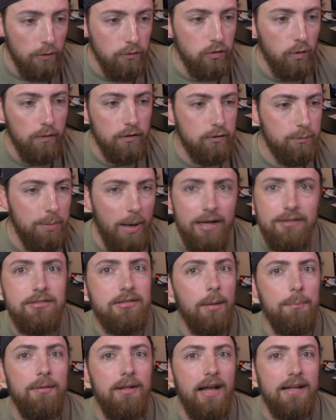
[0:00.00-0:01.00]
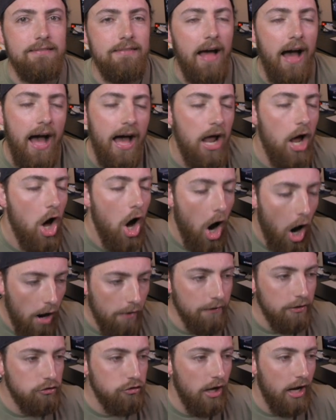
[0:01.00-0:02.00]
So expect something like that
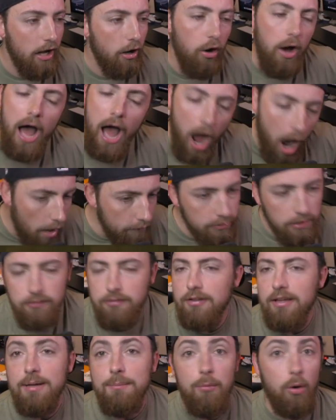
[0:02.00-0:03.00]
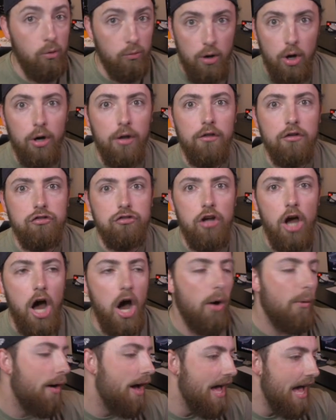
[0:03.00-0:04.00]
on the channel. Obviously, more Road to the
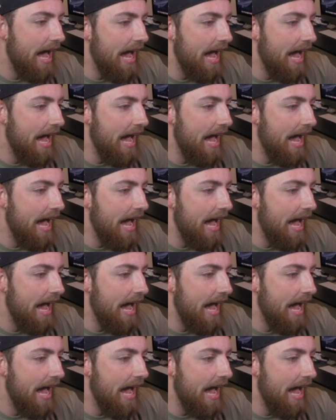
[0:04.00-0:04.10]
Show.